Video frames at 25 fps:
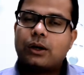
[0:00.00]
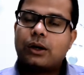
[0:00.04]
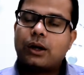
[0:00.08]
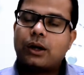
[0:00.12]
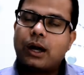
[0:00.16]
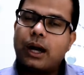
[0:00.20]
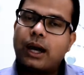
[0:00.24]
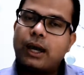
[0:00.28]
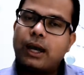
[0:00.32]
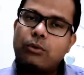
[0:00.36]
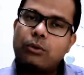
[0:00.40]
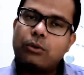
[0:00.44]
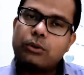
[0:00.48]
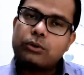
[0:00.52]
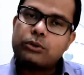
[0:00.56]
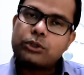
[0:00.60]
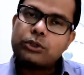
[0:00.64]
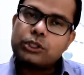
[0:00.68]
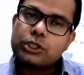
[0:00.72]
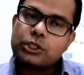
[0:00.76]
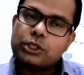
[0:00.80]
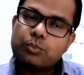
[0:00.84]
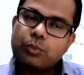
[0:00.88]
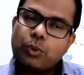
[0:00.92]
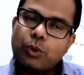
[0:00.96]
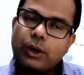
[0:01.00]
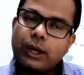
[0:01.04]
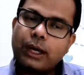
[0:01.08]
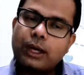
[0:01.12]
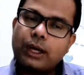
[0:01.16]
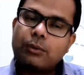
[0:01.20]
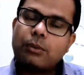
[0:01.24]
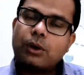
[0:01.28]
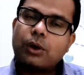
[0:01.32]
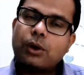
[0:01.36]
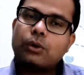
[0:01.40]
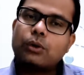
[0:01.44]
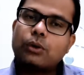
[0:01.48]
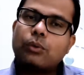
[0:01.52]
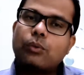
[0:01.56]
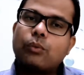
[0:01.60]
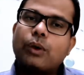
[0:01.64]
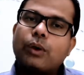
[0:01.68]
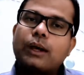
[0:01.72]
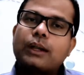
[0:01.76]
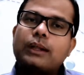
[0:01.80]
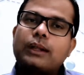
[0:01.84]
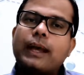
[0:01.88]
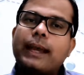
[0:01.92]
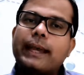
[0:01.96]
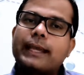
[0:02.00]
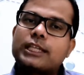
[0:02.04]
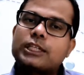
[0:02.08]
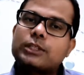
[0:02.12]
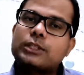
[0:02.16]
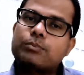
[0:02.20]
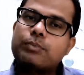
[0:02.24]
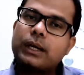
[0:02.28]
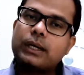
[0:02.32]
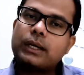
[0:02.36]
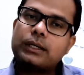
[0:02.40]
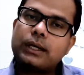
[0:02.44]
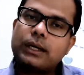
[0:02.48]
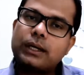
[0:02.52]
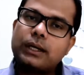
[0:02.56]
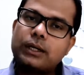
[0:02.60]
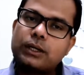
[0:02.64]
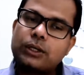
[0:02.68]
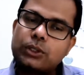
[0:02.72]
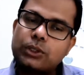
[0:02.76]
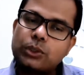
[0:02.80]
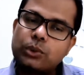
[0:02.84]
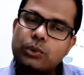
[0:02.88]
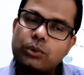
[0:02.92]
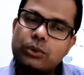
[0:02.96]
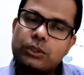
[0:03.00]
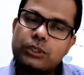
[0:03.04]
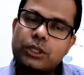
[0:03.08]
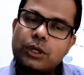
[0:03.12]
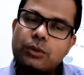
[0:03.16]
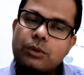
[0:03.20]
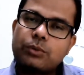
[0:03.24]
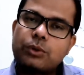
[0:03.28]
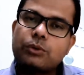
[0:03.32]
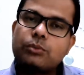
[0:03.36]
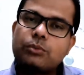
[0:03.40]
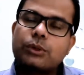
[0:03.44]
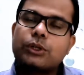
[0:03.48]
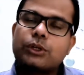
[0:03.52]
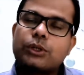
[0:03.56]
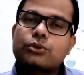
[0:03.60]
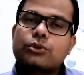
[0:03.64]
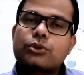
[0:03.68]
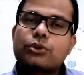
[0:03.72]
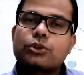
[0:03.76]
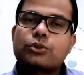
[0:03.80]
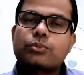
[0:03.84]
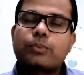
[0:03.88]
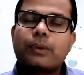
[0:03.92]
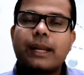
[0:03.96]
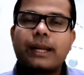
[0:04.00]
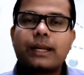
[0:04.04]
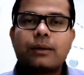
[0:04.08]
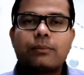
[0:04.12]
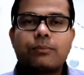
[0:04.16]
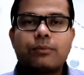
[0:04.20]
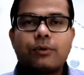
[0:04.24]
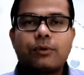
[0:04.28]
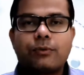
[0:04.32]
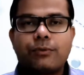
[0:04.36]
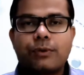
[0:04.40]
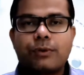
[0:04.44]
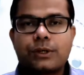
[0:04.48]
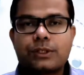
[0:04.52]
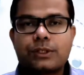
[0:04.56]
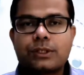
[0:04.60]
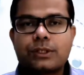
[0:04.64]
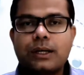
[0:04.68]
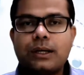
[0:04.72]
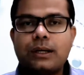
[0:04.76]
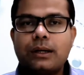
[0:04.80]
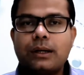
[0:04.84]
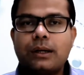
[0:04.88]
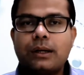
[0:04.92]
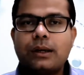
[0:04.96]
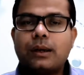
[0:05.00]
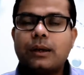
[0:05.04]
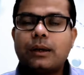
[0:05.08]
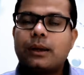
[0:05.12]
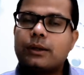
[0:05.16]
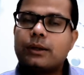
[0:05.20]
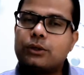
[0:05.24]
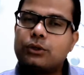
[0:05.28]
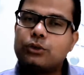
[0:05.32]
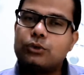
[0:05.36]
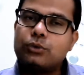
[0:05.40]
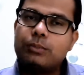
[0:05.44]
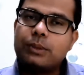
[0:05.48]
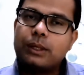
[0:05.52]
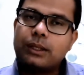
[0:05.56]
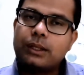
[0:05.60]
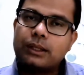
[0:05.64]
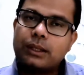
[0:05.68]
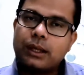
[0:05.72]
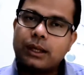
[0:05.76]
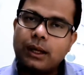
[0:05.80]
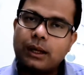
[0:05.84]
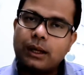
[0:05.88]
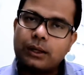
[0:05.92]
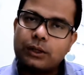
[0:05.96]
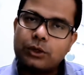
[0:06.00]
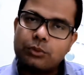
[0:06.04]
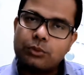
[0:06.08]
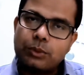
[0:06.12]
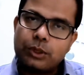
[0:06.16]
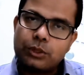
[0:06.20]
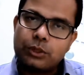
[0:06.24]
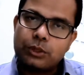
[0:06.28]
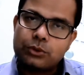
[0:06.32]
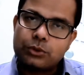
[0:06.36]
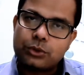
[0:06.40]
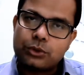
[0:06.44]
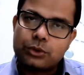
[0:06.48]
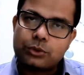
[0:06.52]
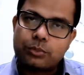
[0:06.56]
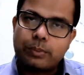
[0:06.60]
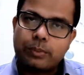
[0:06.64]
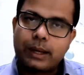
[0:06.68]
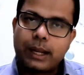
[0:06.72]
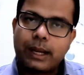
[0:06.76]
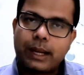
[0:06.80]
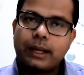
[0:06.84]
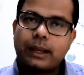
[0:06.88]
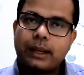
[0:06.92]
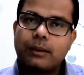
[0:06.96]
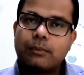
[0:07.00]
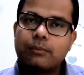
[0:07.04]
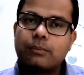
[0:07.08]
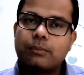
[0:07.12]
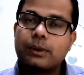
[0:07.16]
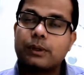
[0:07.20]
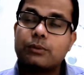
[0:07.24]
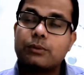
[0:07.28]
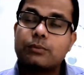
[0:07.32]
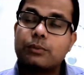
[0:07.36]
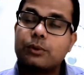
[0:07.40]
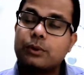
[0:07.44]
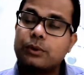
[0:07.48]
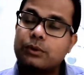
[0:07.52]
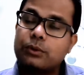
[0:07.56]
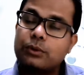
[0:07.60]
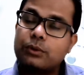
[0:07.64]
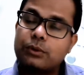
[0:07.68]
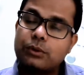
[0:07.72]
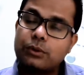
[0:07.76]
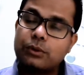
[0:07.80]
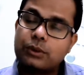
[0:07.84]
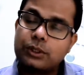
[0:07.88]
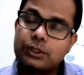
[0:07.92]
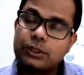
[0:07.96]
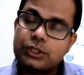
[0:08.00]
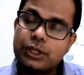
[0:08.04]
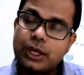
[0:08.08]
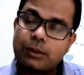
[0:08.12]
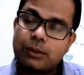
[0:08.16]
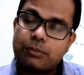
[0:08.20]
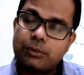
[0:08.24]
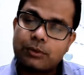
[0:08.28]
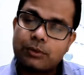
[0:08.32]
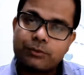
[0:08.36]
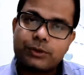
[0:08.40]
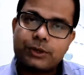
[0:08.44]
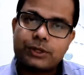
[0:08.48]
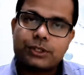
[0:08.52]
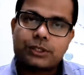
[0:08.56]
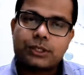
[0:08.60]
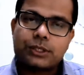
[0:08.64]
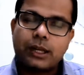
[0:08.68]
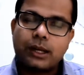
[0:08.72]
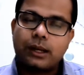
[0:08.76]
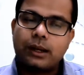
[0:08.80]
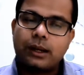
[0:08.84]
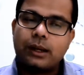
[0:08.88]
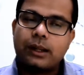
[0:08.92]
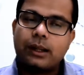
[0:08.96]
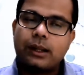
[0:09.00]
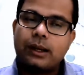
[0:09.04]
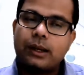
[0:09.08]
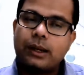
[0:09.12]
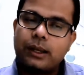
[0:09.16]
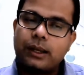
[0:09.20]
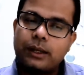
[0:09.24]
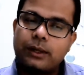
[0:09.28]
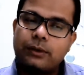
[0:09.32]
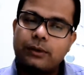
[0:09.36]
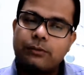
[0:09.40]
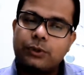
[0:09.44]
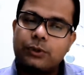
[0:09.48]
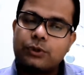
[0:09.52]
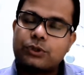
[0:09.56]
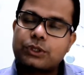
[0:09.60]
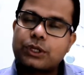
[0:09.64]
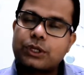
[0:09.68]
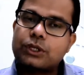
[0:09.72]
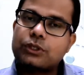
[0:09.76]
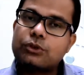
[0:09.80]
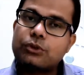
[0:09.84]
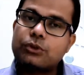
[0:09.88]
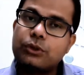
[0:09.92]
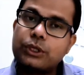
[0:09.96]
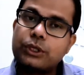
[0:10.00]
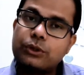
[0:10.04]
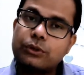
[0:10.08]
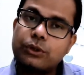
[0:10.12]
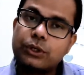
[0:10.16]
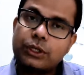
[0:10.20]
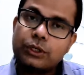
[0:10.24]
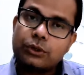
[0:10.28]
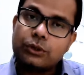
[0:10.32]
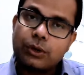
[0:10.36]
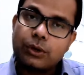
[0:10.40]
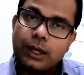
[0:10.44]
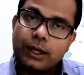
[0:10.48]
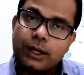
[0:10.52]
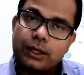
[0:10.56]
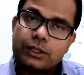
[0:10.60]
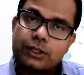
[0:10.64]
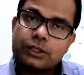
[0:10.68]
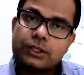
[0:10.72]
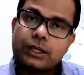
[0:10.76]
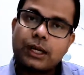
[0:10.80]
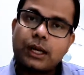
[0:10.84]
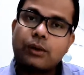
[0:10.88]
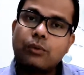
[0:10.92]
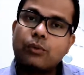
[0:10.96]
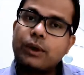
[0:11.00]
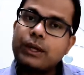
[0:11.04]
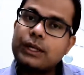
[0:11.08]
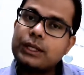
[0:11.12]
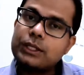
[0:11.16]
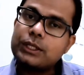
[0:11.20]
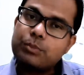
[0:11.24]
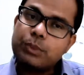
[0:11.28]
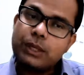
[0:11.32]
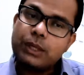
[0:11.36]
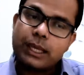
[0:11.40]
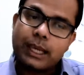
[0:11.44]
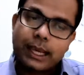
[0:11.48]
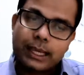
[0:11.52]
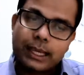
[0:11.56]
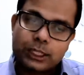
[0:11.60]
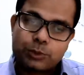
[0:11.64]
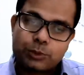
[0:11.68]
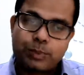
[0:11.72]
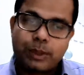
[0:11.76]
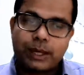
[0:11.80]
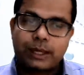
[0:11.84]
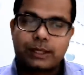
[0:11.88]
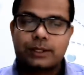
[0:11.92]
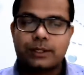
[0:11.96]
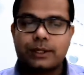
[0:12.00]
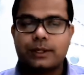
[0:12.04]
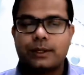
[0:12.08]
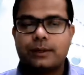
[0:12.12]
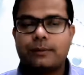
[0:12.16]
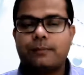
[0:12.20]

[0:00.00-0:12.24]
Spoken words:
I have also spoken about what are the expected roles of human resource planning professional, you being the human resource planning HR professional in future, so you need to understand what is being expected.